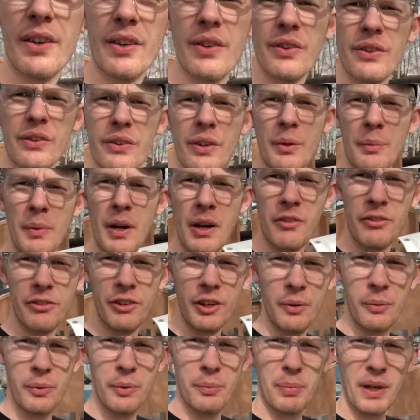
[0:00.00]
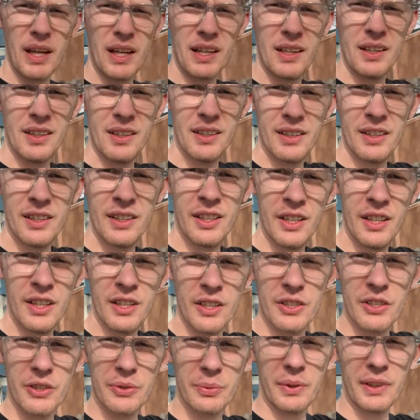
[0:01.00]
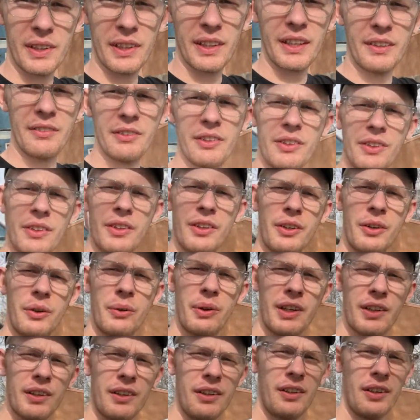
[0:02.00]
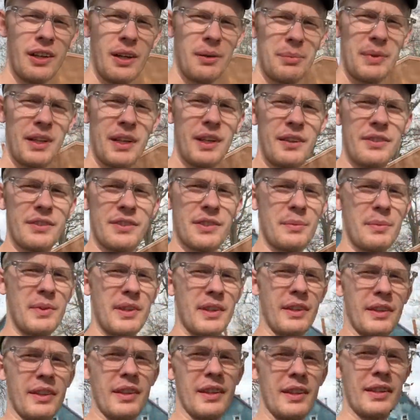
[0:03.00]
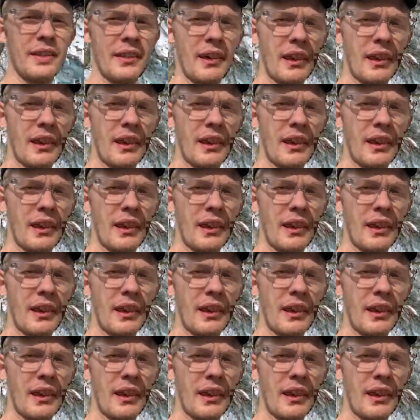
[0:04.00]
So I'm out front with Betty. Just want to give you a quick little update of some of the things